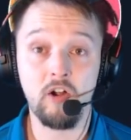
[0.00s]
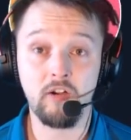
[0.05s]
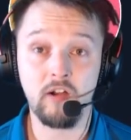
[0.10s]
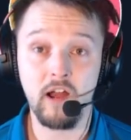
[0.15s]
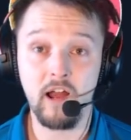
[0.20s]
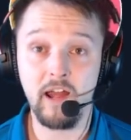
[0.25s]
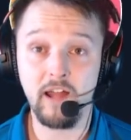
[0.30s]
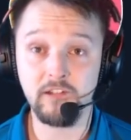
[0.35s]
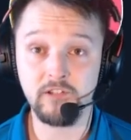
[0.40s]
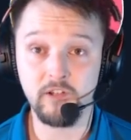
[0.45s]

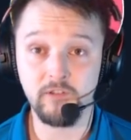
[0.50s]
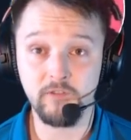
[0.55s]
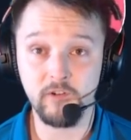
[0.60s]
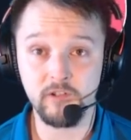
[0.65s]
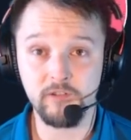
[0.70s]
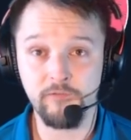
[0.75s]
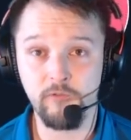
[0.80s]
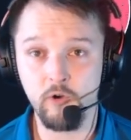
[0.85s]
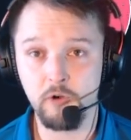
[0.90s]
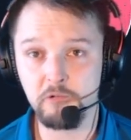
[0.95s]
right. So
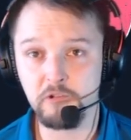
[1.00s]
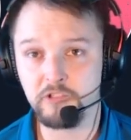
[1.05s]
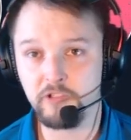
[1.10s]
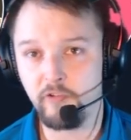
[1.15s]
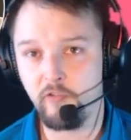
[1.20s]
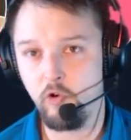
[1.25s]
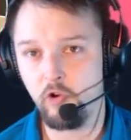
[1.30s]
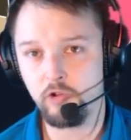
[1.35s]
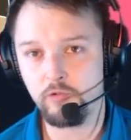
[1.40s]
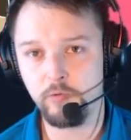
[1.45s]
first and foremost, of
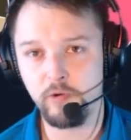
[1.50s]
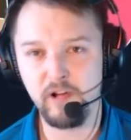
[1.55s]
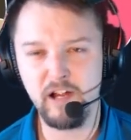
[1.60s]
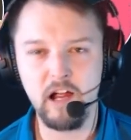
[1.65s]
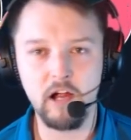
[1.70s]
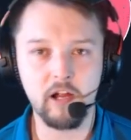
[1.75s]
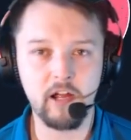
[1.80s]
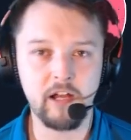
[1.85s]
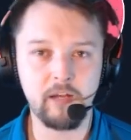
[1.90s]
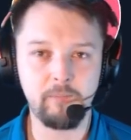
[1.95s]
course, we
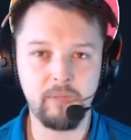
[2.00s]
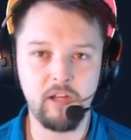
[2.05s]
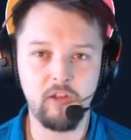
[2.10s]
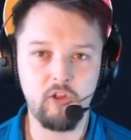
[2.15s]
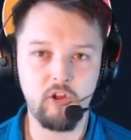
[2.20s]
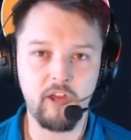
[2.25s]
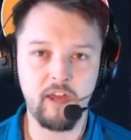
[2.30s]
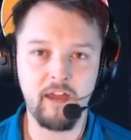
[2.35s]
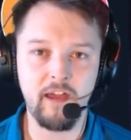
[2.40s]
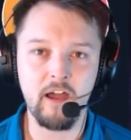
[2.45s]
are going to be
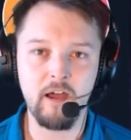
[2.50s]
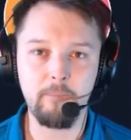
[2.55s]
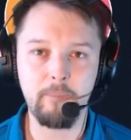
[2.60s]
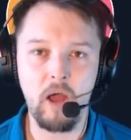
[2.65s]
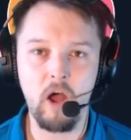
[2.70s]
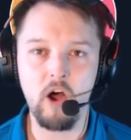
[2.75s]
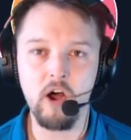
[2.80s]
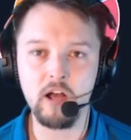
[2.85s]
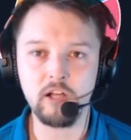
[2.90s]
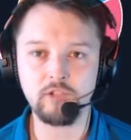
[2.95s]
looking up
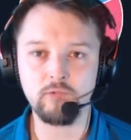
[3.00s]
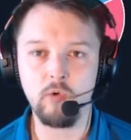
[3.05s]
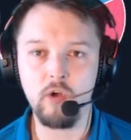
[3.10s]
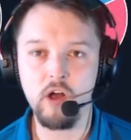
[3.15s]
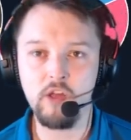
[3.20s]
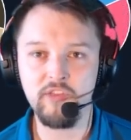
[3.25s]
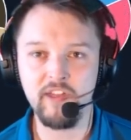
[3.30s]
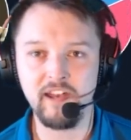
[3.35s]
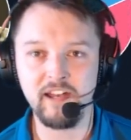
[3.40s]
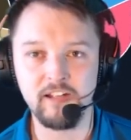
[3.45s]

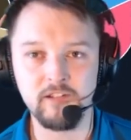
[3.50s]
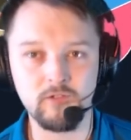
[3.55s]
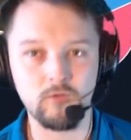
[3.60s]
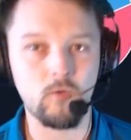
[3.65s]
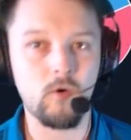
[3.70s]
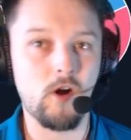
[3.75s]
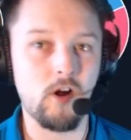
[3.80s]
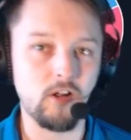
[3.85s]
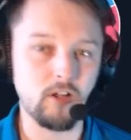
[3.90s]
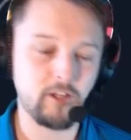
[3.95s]
Oswald and
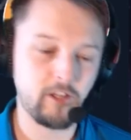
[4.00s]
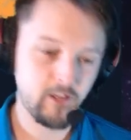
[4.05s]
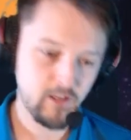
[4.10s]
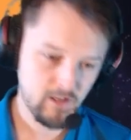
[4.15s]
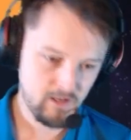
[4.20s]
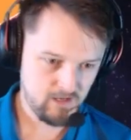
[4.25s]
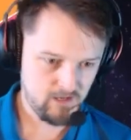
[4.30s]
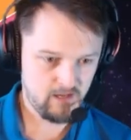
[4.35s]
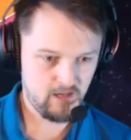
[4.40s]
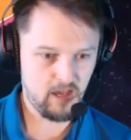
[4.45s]
Inswald,
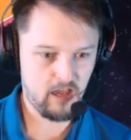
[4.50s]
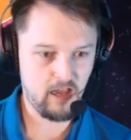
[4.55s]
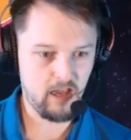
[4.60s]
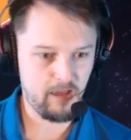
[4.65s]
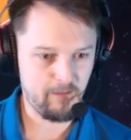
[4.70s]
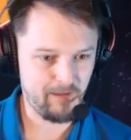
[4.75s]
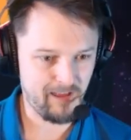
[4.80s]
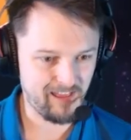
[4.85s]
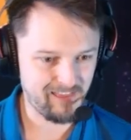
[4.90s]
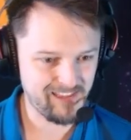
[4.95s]

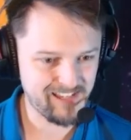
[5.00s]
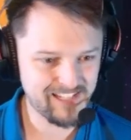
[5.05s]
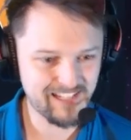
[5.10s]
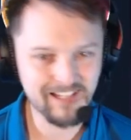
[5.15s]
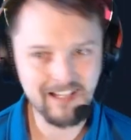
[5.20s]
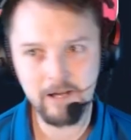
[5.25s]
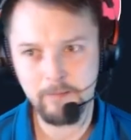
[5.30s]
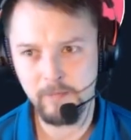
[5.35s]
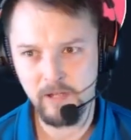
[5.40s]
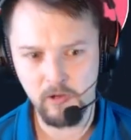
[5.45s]
and this is
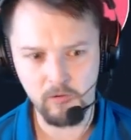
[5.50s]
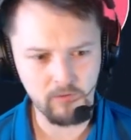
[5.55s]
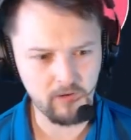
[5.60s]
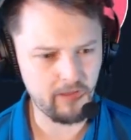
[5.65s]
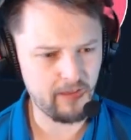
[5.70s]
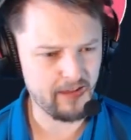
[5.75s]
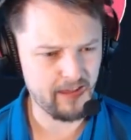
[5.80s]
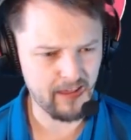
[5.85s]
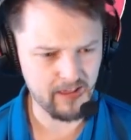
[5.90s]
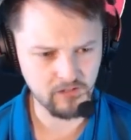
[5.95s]
going to be a
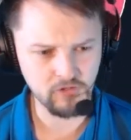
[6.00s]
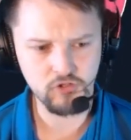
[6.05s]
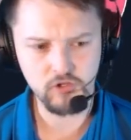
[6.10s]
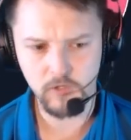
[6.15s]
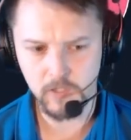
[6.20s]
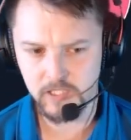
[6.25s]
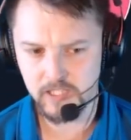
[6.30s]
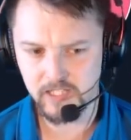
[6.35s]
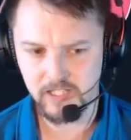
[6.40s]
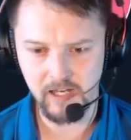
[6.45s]
really
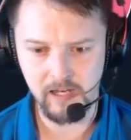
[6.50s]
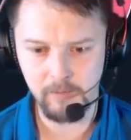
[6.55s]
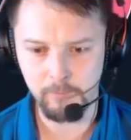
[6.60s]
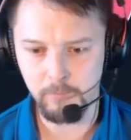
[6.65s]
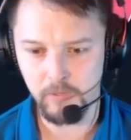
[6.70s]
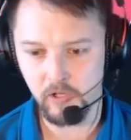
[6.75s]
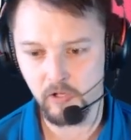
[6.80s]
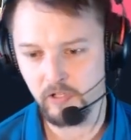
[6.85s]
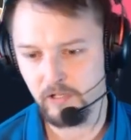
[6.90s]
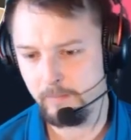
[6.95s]
interesting
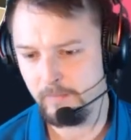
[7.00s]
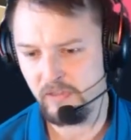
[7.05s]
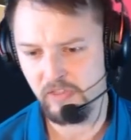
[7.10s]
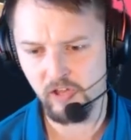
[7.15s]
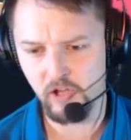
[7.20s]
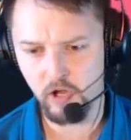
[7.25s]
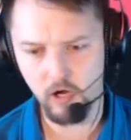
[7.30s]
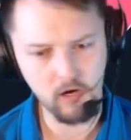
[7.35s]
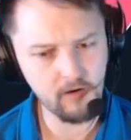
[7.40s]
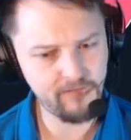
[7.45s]
build. I mean, the
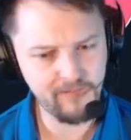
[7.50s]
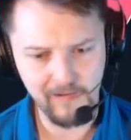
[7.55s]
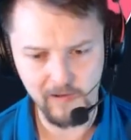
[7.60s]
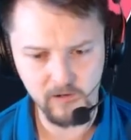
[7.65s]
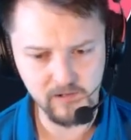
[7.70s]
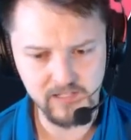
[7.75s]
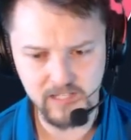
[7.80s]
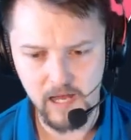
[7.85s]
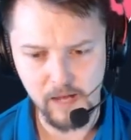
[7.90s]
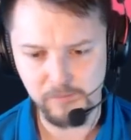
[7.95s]
curve here
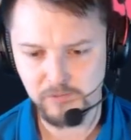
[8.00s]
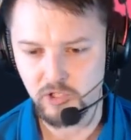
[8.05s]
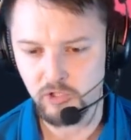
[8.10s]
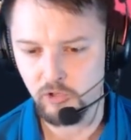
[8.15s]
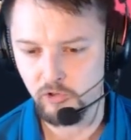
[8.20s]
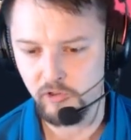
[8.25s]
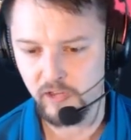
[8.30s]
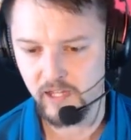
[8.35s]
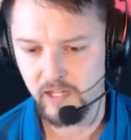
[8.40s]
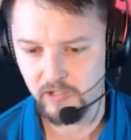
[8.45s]
is
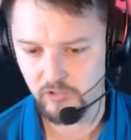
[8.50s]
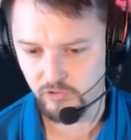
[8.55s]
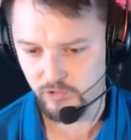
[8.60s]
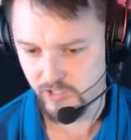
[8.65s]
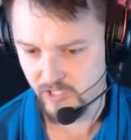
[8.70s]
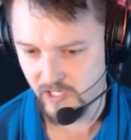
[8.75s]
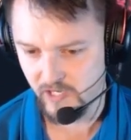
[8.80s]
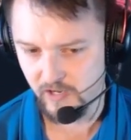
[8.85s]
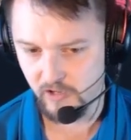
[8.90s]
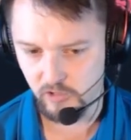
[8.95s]
absolutely
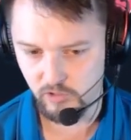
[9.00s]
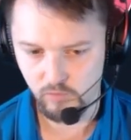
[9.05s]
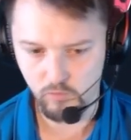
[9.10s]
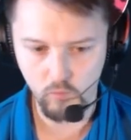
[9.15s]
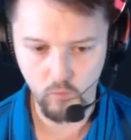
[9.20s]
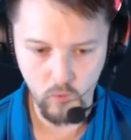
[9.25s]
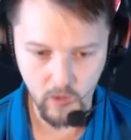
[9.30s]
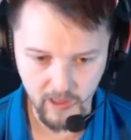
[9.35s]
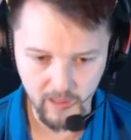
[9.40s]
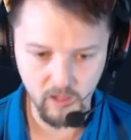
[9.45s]
interesting as
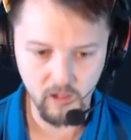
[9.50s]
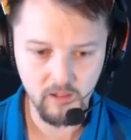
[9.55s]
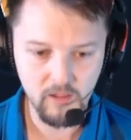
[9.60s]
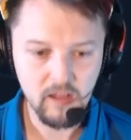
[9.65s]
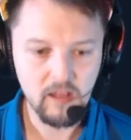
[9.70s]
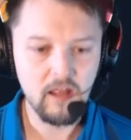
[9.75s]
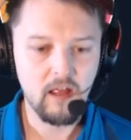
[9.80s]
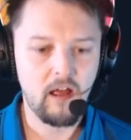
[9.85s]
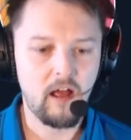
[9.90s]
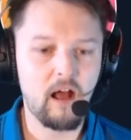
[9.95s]
well,
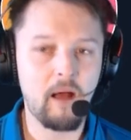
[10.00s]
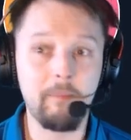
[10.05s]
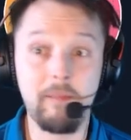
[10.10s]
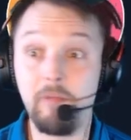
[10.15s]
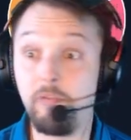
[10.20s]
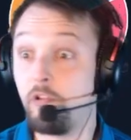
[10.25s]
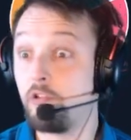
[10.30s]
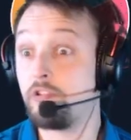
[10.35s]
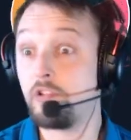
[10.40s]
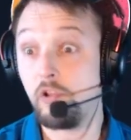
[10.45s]

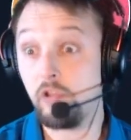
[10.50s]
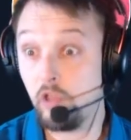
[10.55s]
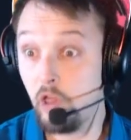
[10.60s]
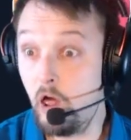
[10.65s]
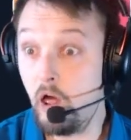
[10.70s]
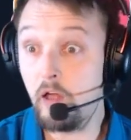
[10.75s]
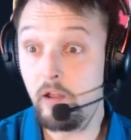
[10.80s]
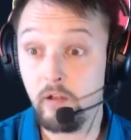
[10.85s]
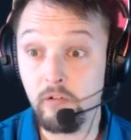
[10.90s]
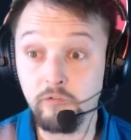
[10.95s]
and there's a
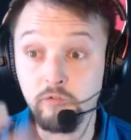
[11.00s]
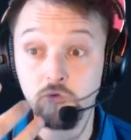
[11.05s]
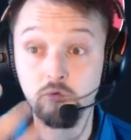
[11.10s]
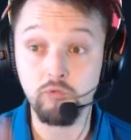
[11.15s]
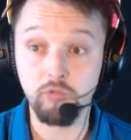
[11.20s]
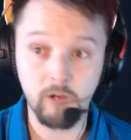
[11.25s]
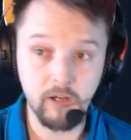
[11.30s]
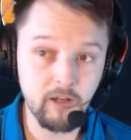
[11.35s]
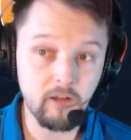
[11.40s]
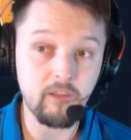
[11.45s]
lot of
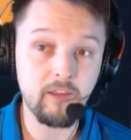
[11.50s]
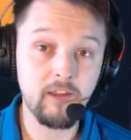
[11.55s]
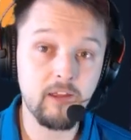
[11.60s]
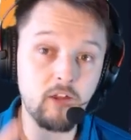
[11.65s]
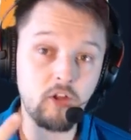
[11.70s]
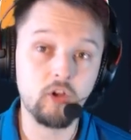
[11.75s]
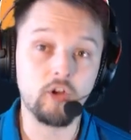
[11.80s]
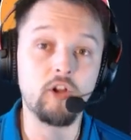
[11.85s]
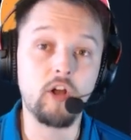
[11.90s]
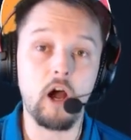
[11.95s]
really
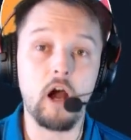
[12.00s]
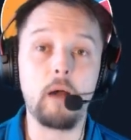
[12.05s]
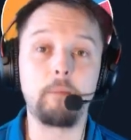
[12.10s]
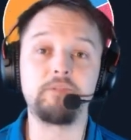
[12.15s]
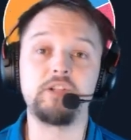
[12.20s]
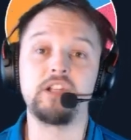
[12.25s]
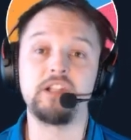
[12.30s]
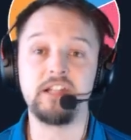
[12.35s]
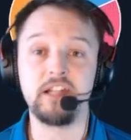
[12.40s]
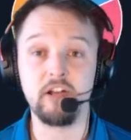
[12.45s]
good
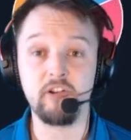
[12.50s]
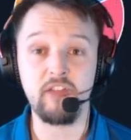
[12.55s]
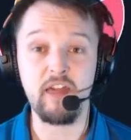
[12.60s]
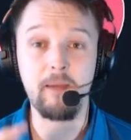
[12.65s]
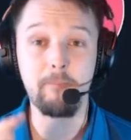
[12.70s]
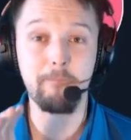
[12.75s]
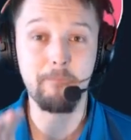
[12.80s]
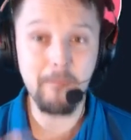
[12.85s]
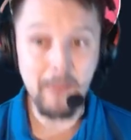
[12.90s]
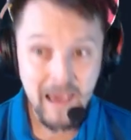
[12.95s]
options here that
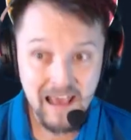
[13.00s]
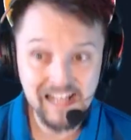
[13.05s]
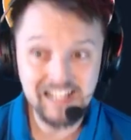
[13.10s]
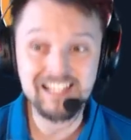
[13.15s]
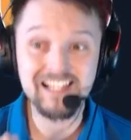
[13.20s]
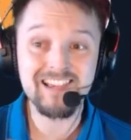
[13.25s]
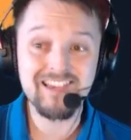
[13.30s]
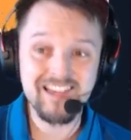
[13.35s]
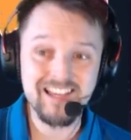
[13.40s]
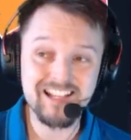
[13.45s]
makes
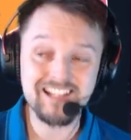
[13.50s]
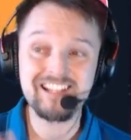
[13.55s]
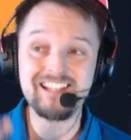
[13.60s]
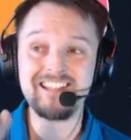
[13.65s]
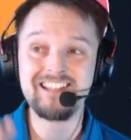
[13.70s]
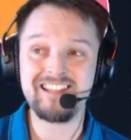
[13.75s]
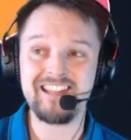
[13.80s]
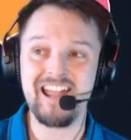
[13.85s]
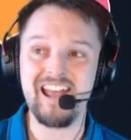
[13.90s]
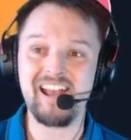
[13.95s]
this
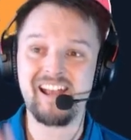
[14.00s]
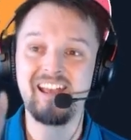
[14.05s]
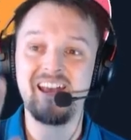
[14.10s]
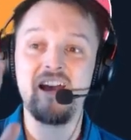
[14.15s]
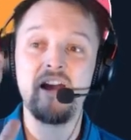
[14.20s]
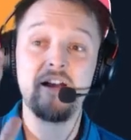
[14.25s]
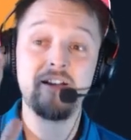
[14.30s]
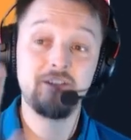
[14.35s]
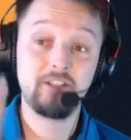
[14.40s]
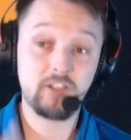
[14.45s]
deck
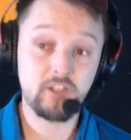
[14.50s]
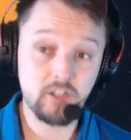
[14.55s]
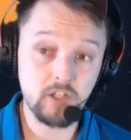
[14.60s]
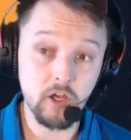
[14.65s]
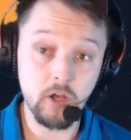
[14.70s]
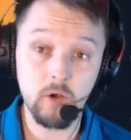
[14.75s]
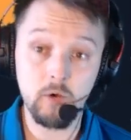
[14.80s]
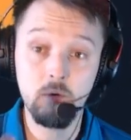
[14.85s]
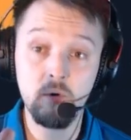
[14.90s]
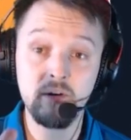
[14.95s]

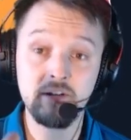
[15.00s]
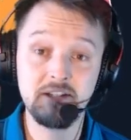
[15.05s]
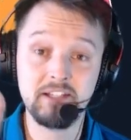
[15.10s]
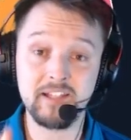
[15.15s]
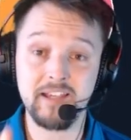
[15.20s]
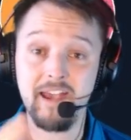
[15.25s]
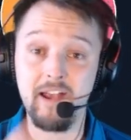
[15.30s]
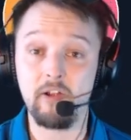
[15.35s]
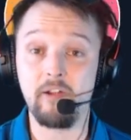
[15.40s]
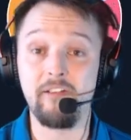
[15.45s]
so
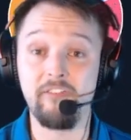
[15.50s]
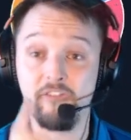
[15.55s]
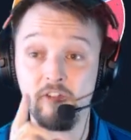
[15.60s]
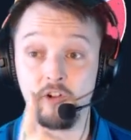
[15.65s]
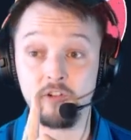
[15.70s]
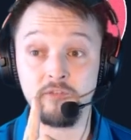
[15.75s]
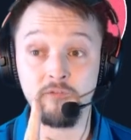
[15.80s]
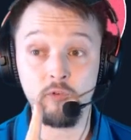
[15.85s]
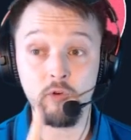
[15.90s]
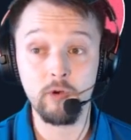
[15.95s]
scary.
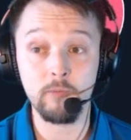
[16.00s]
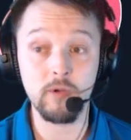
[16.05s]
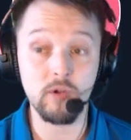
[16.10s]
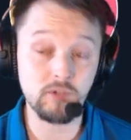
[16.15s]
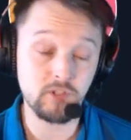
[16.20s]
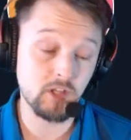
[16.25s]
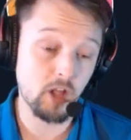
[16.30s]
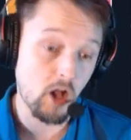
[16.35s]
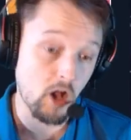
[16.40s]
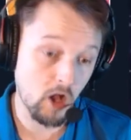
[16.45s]
First and
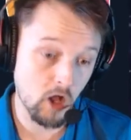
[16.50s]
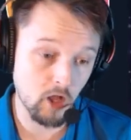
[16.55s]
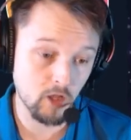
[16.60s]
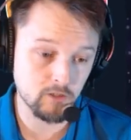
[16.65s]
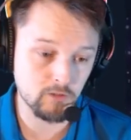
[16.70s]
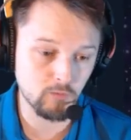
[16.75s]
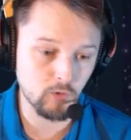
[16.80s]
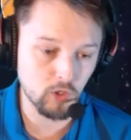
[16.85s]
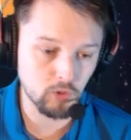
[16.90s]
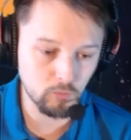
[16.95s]
foremost,
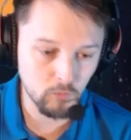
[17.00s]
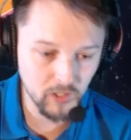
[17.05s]
Oswald.